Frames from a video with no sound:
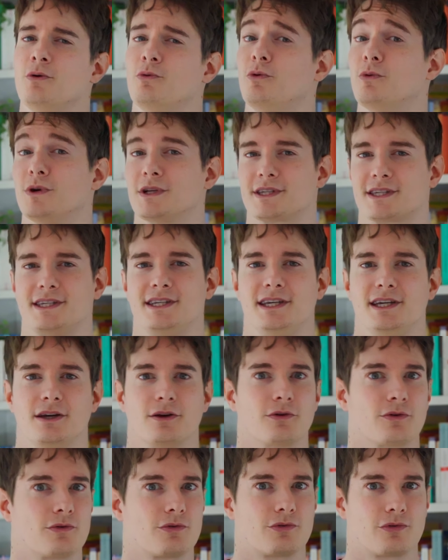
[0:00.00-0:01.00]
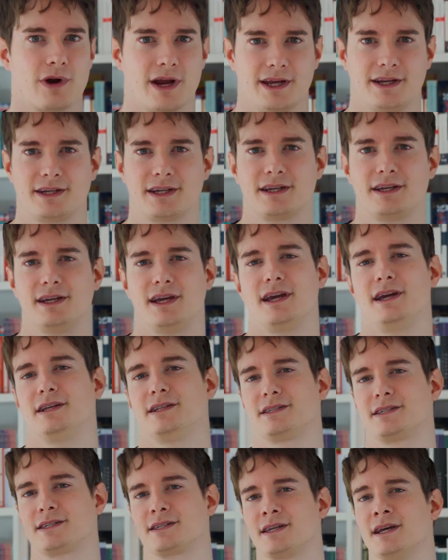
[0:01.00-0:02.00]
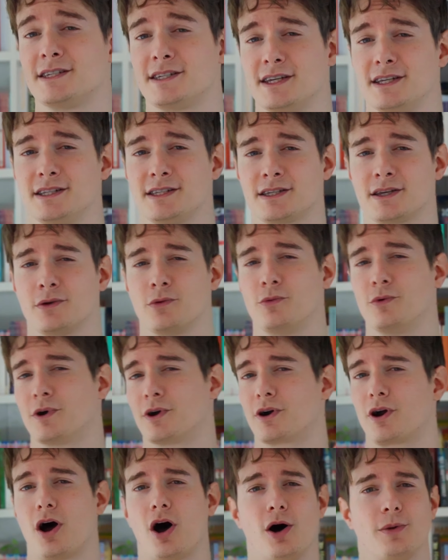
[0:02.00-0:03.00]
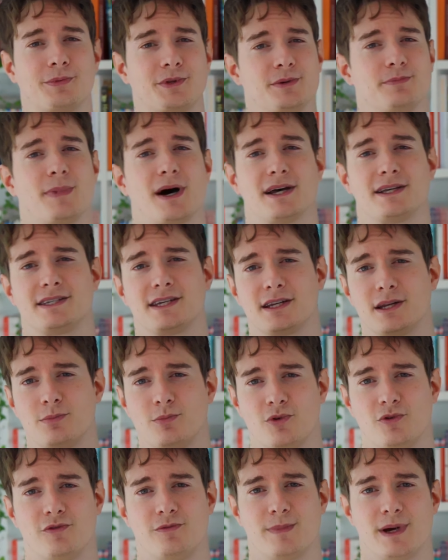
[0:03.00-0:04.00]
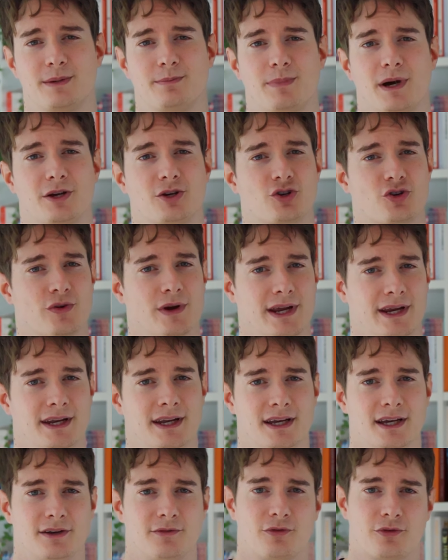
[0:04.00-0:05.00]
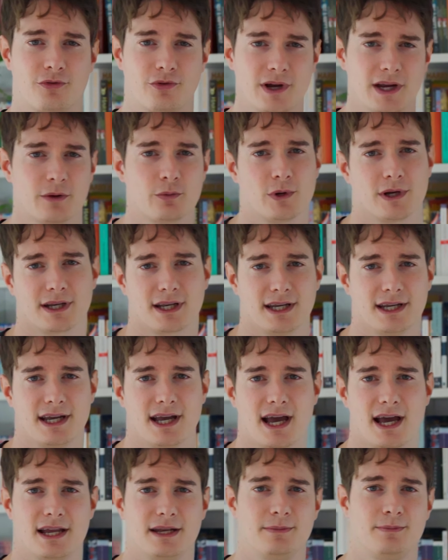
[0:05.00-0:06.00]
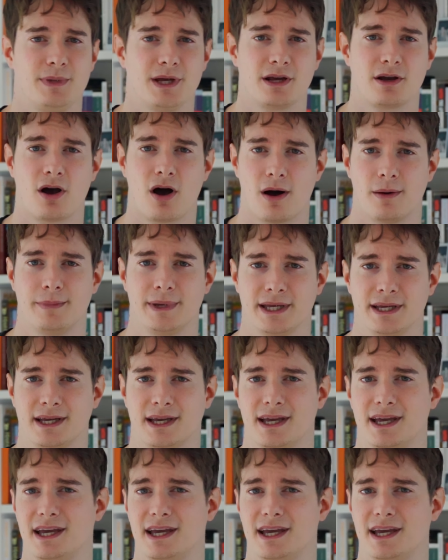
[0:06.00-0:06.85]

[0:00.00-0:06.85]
we will see great gains since we're optimizing the movement by training it frequently and becoming